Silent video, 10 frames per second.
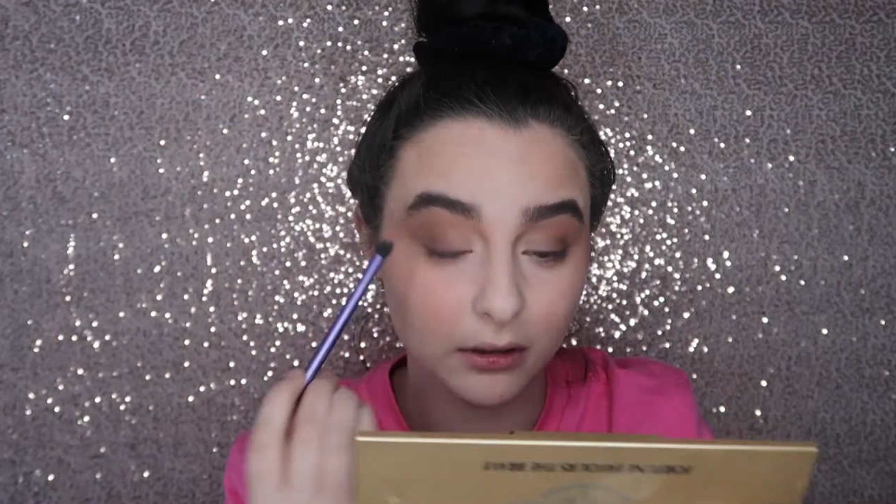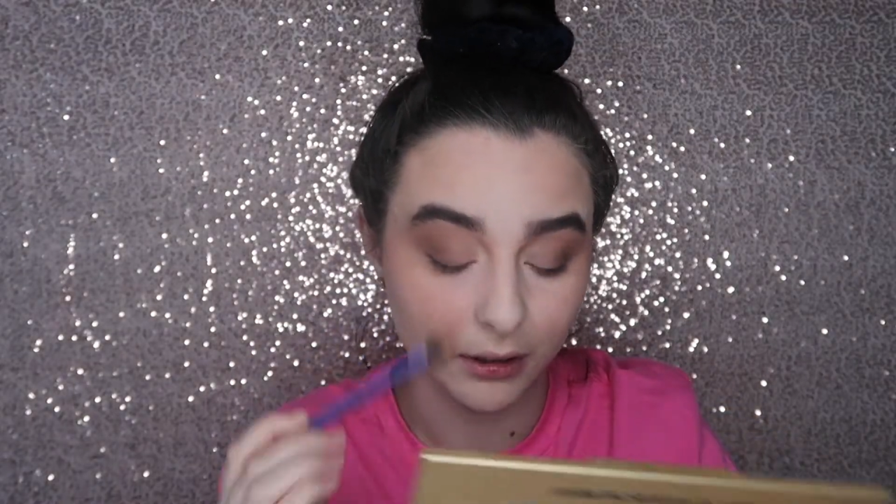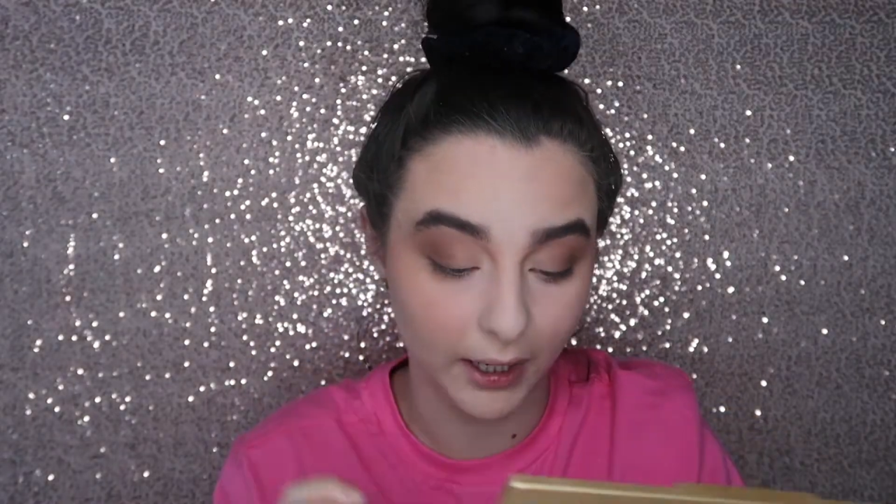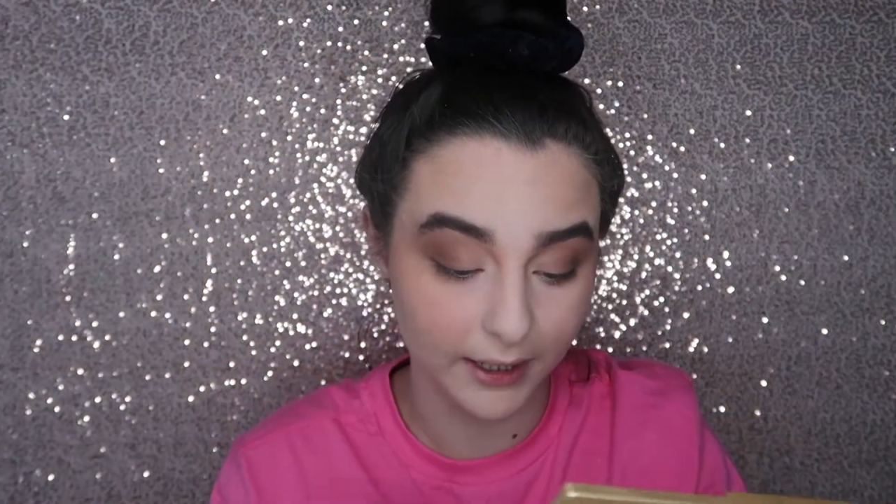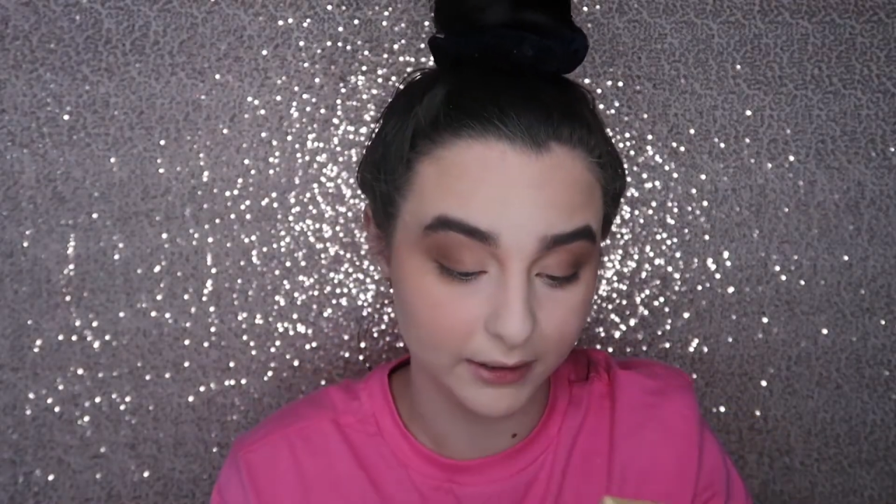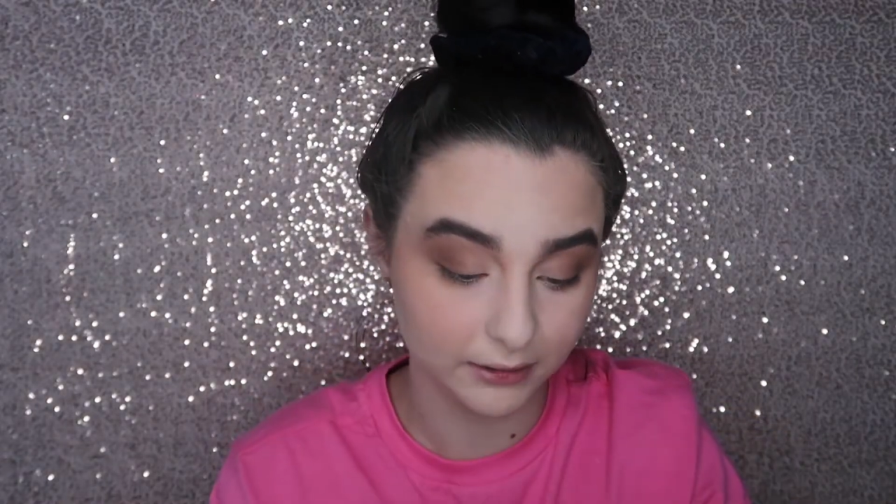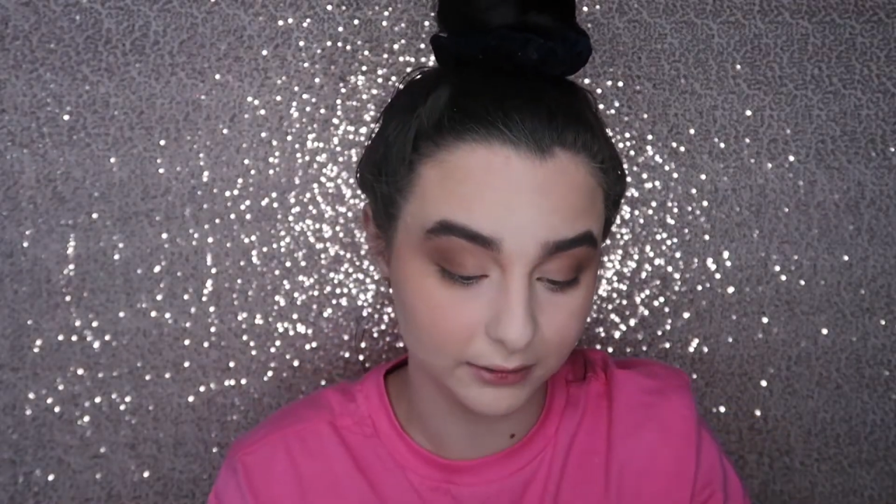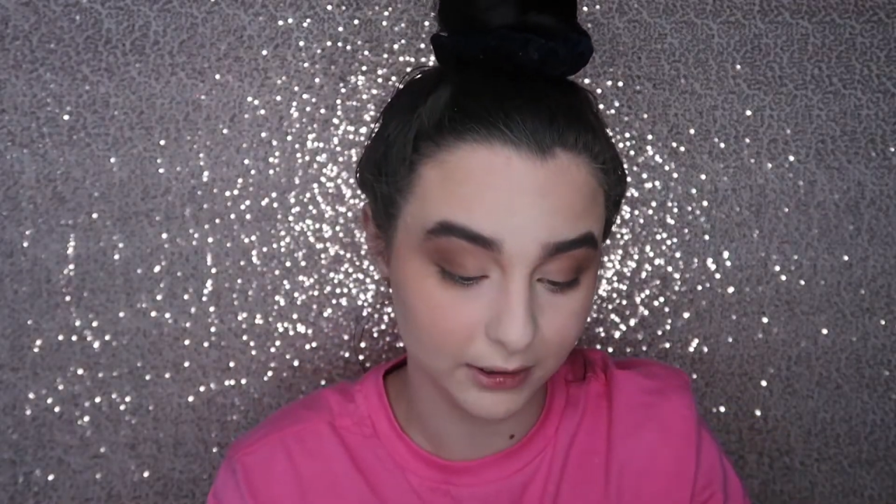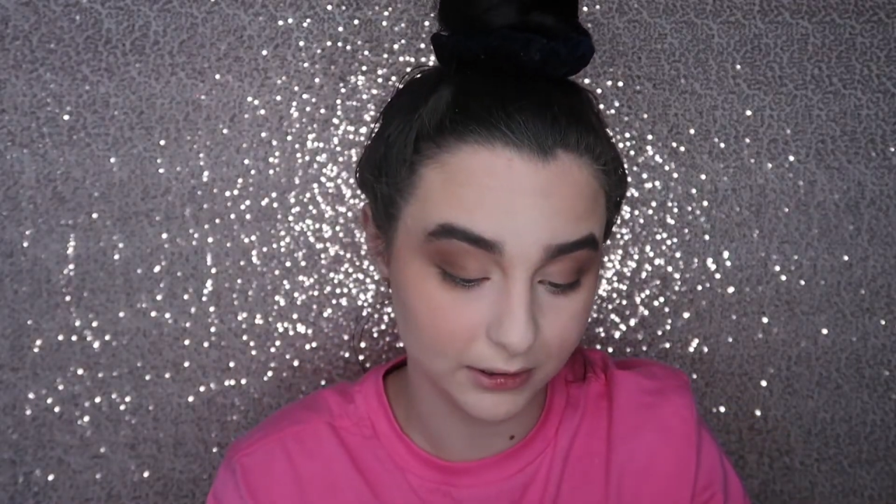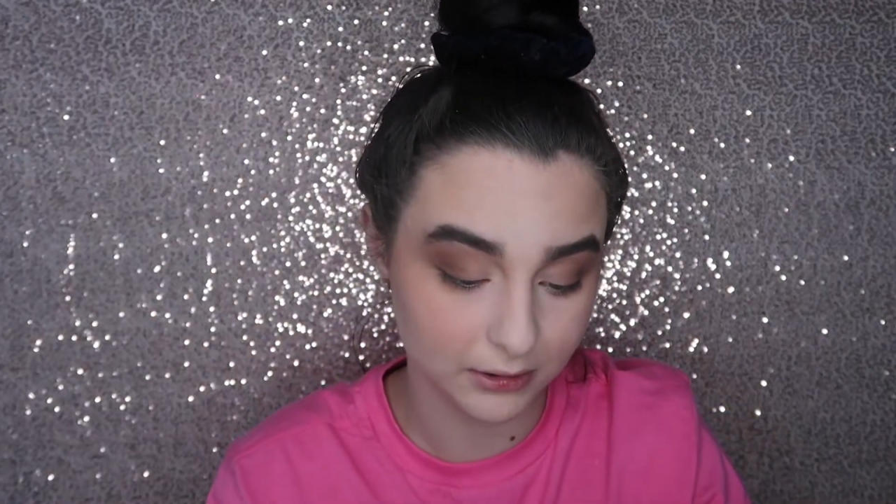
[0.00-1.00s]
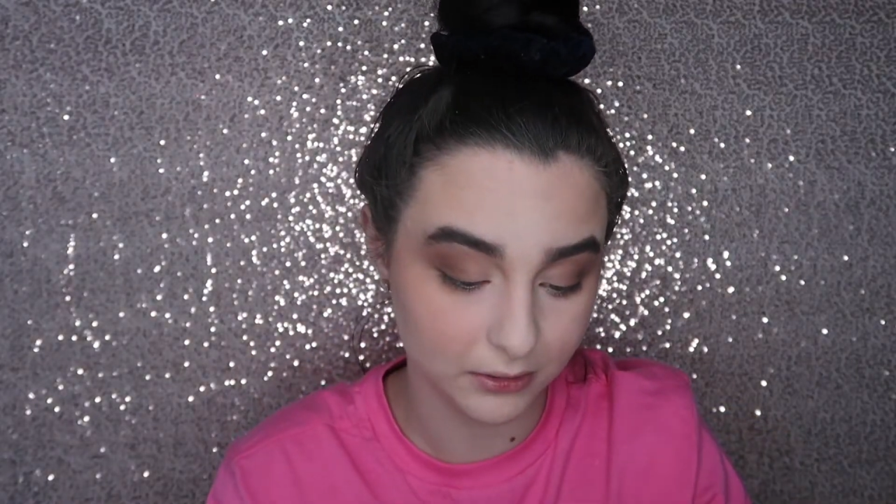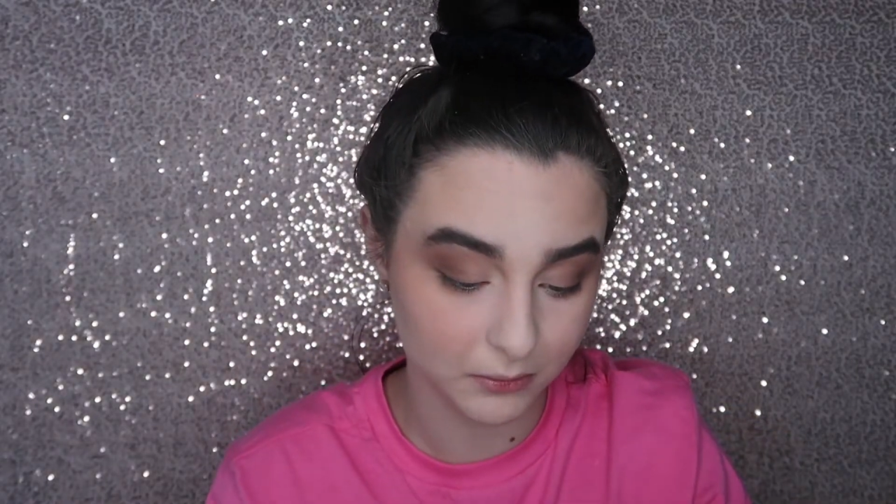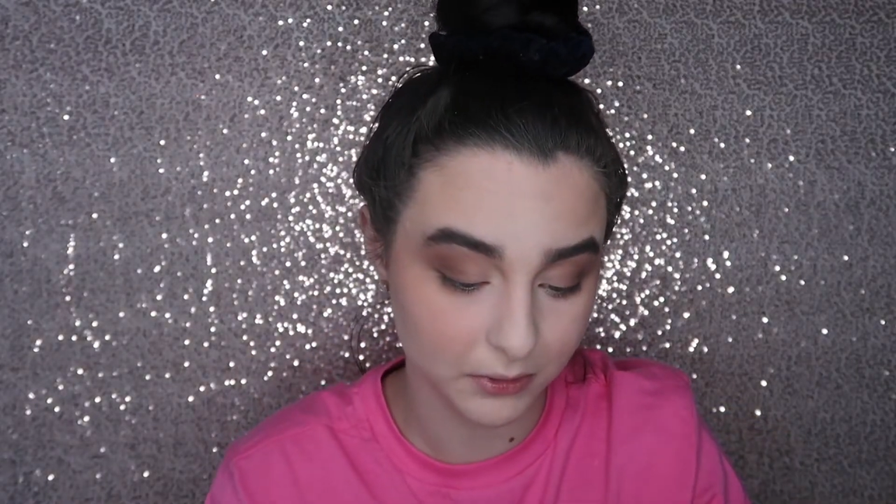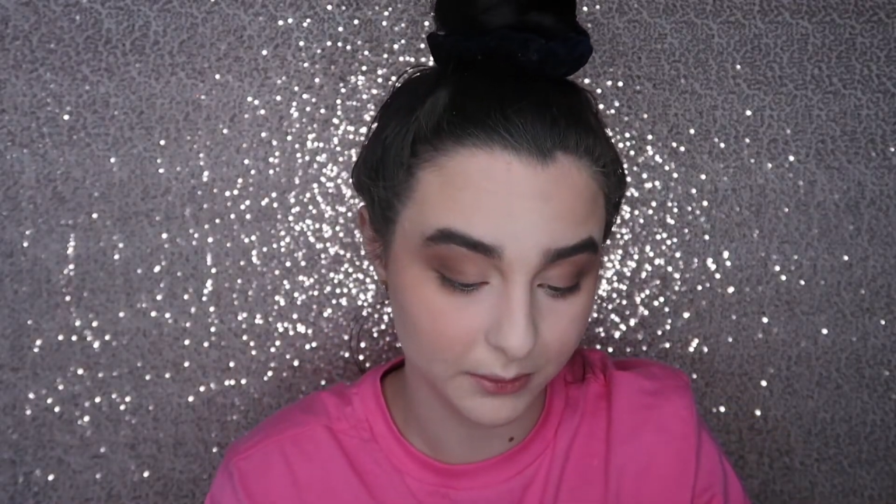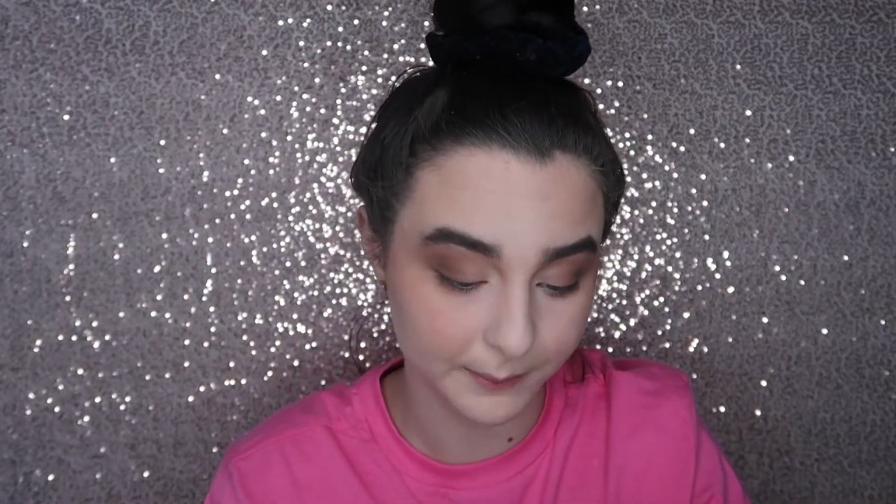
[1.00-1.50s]
Okay, it does not
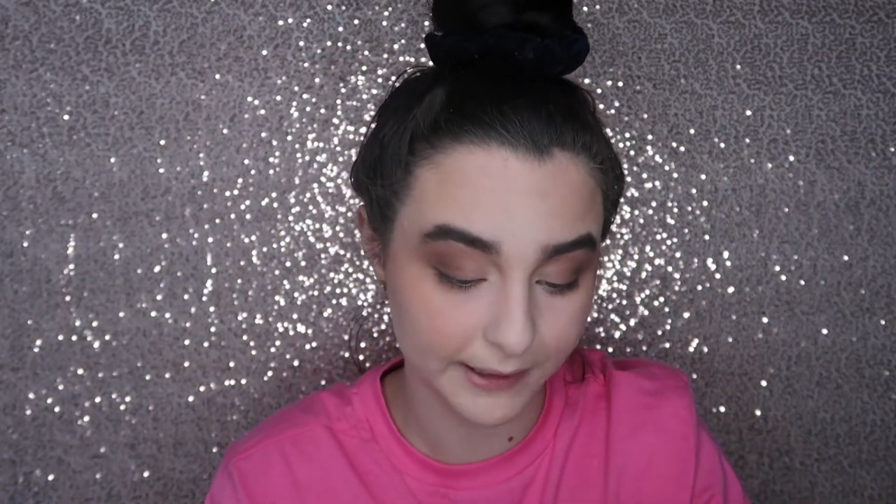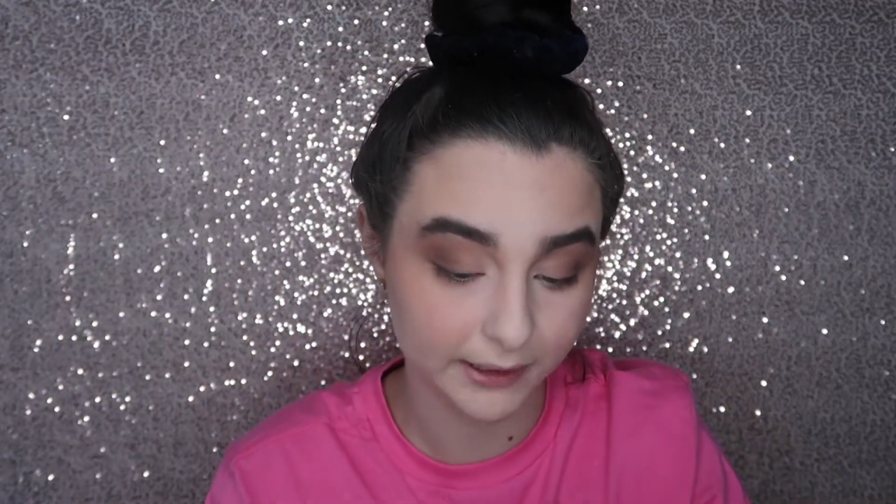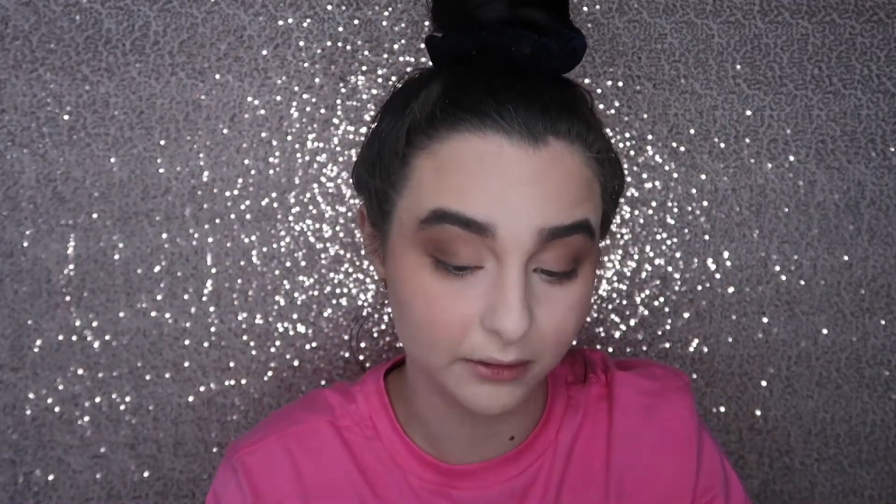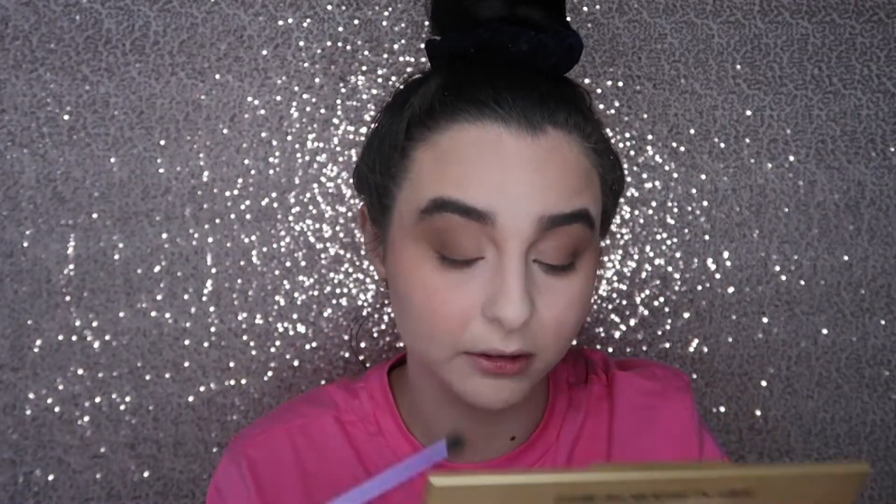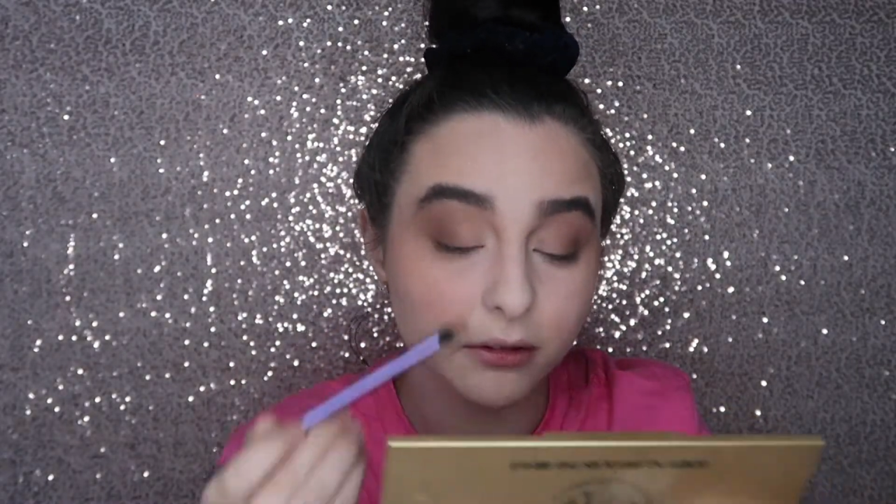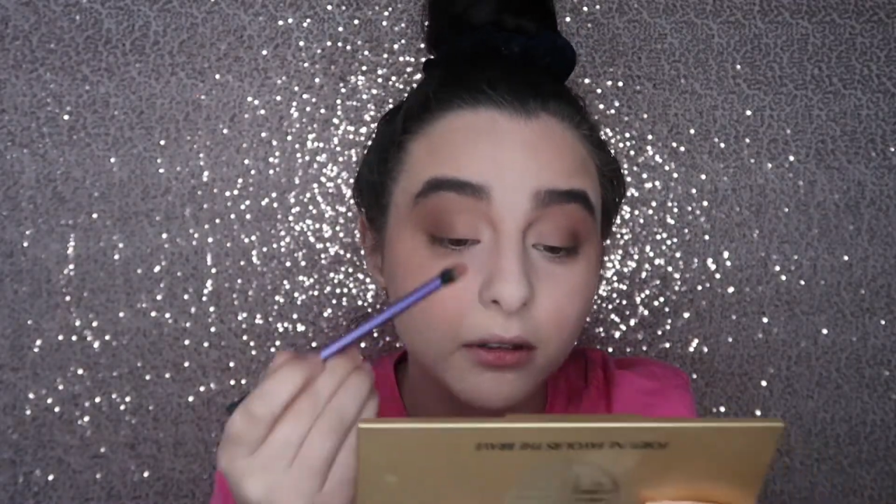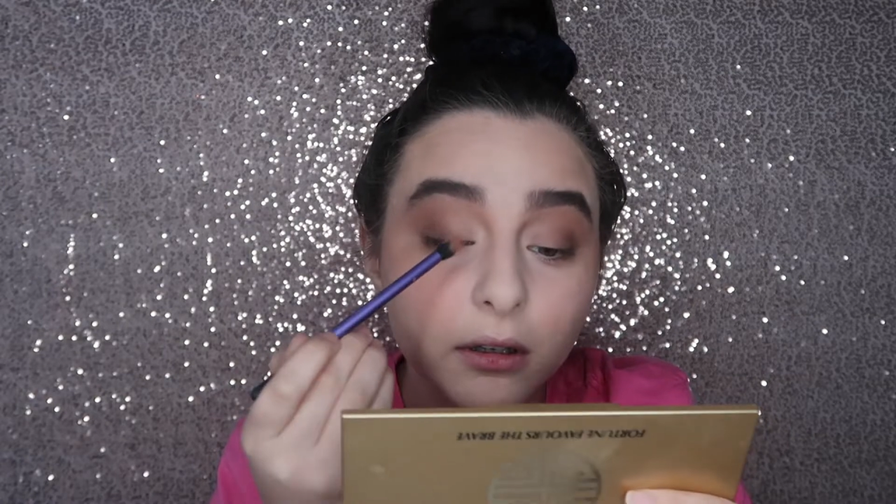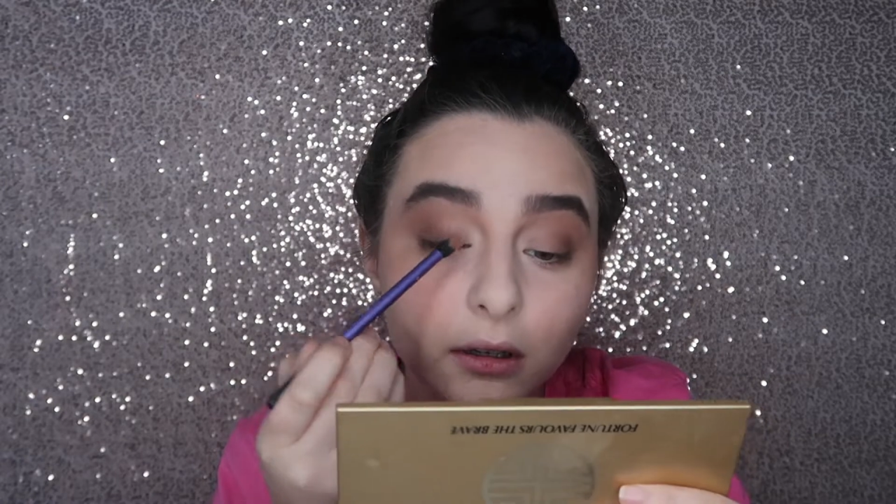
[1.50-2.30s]
want to pack it on.